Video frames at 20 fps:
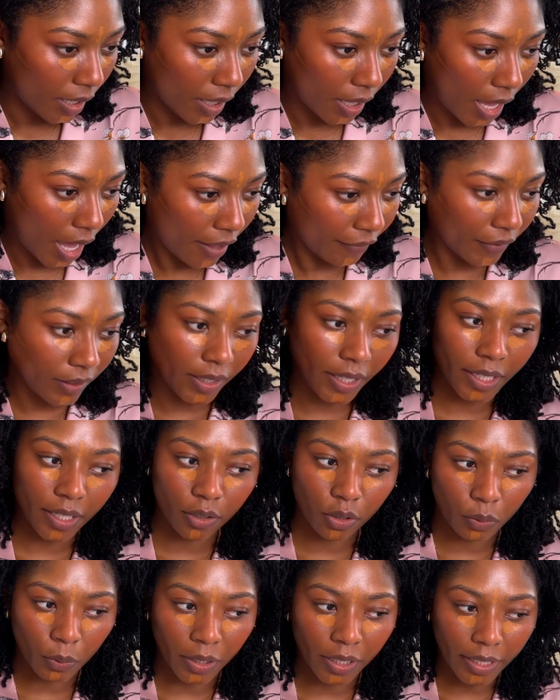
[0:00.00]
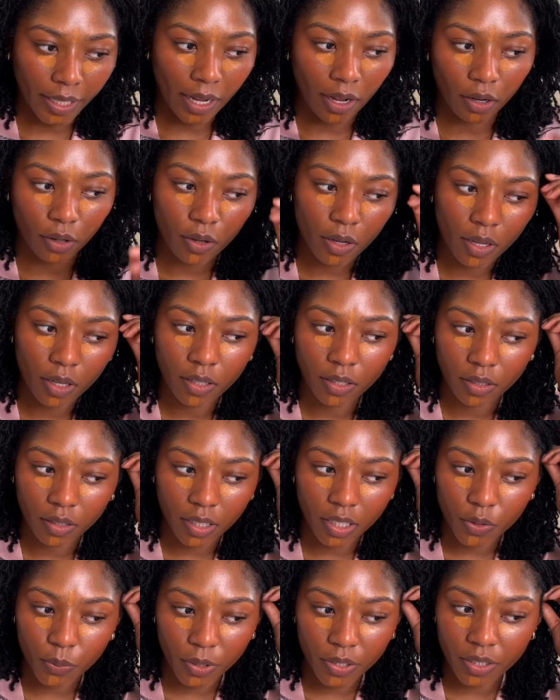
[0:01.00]
I feel like it'll work out
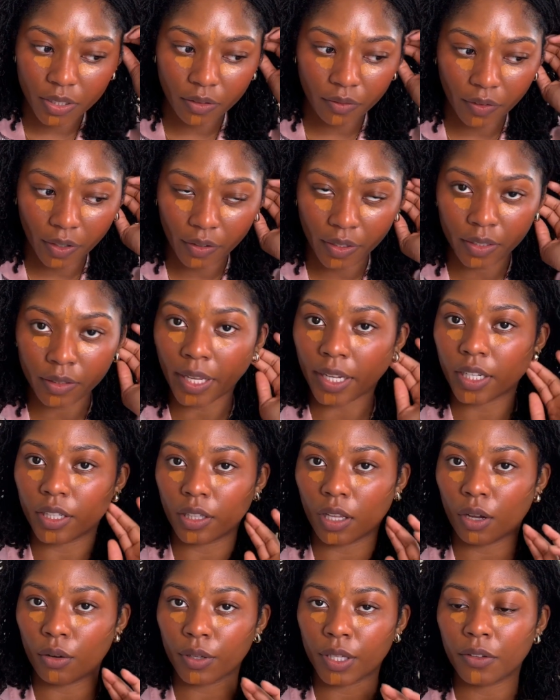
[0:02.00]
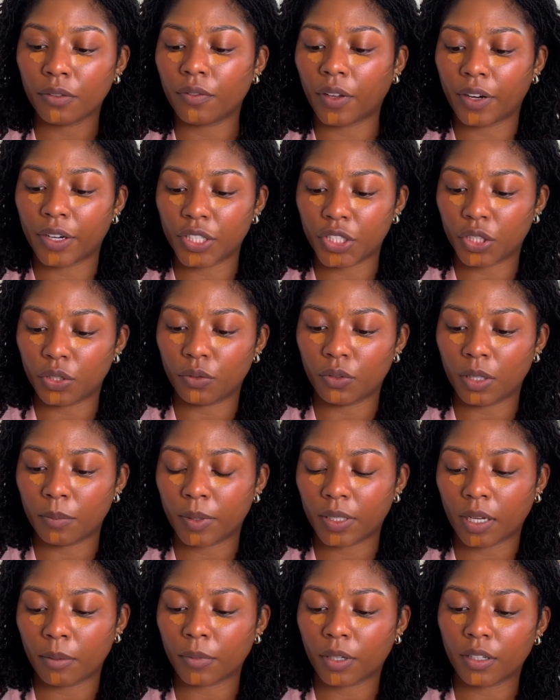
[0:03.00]
because we're still very like glowy, very dewy.
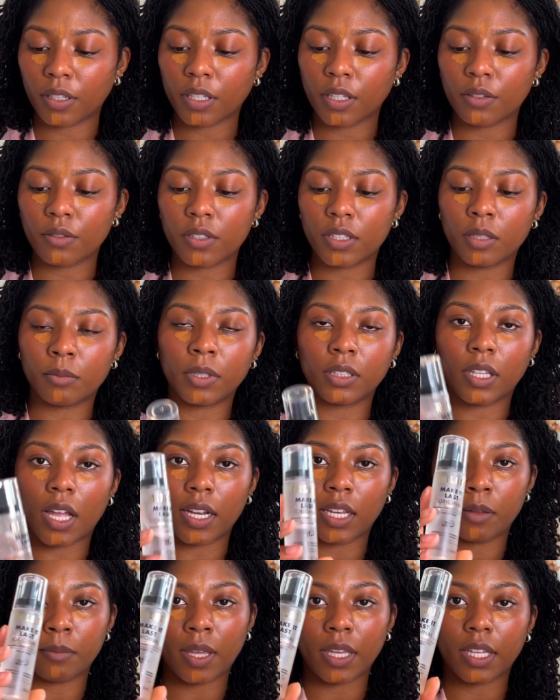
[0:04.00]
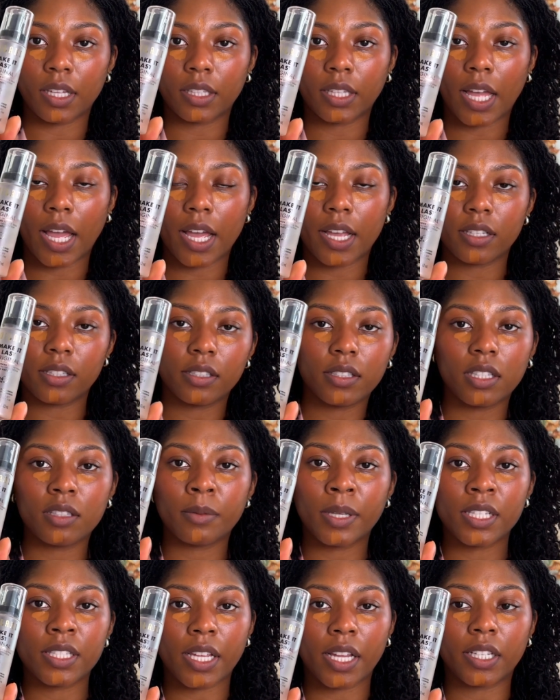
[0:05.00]
But I'm gonna use the Milani Make It Last. This is
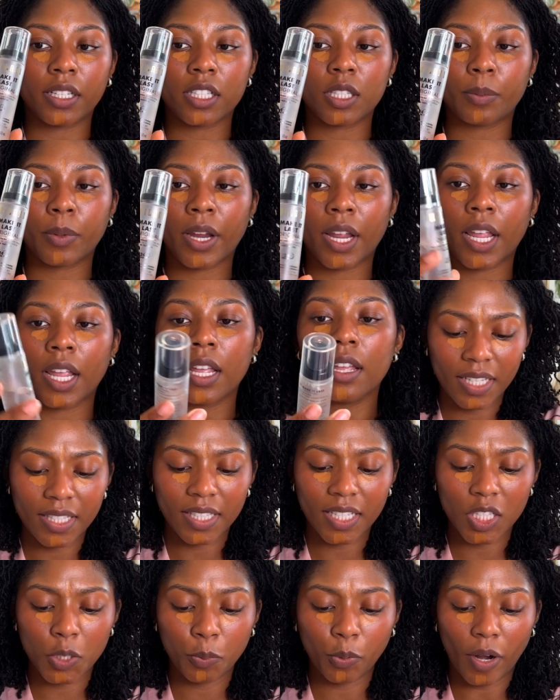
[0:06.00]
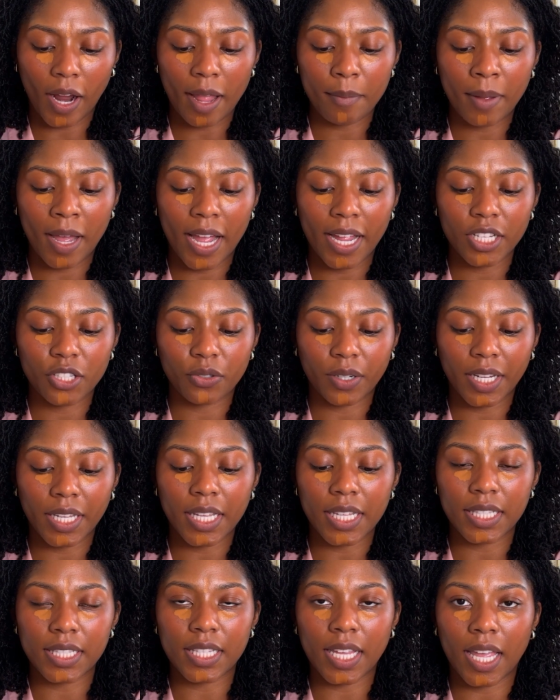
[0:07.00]
my setting spray. It says prime, hydrate,
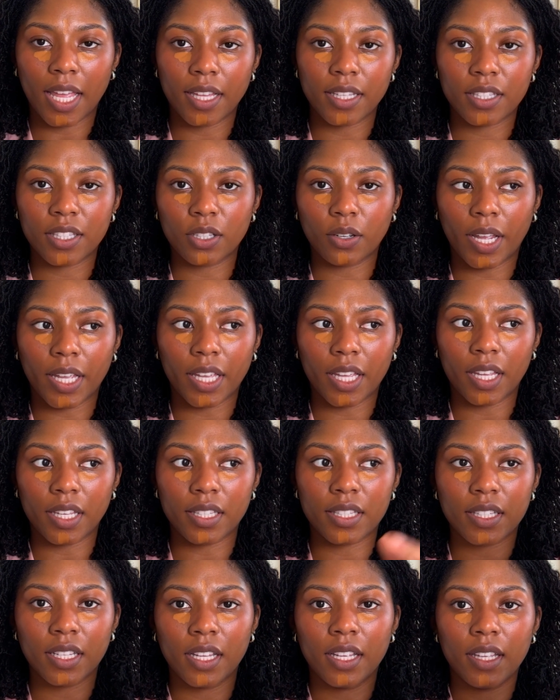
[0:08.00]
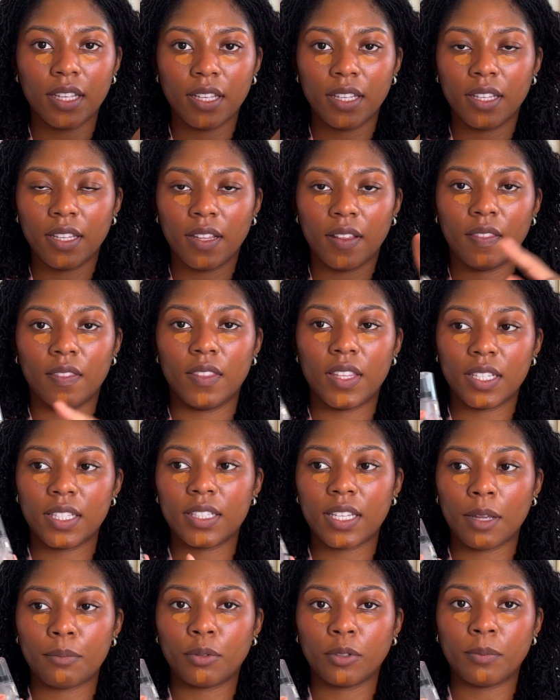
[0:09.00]
and set, so I guess this
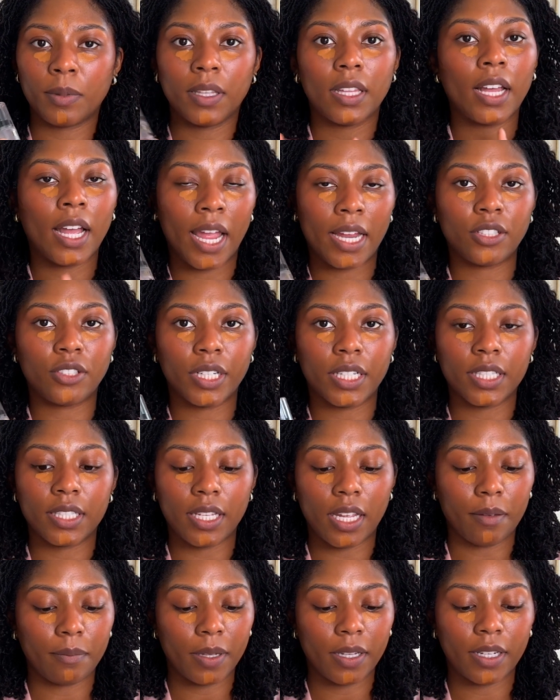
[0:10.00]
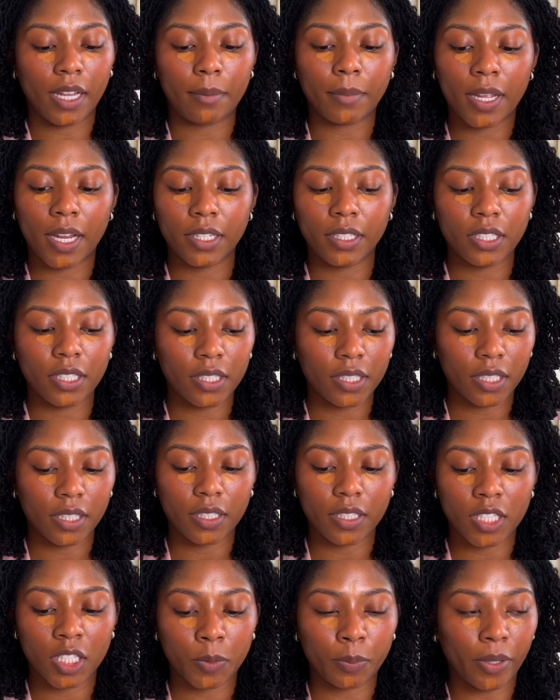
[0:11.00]
step would be the hydrate step, and I'm kind of just
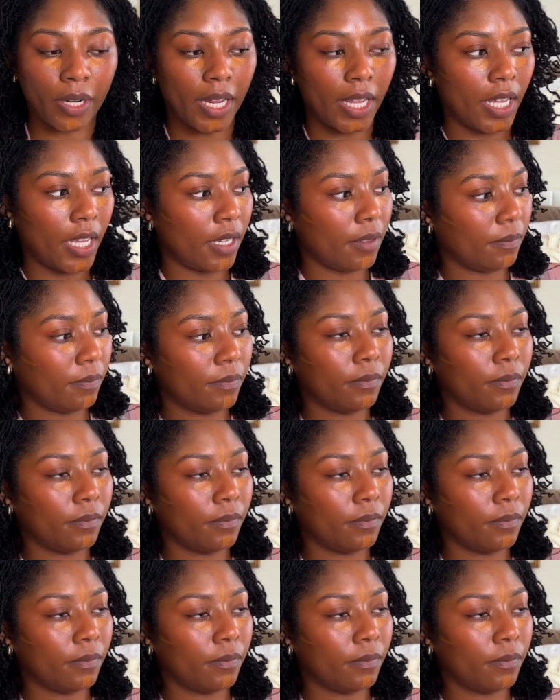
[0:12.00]
gonna spray it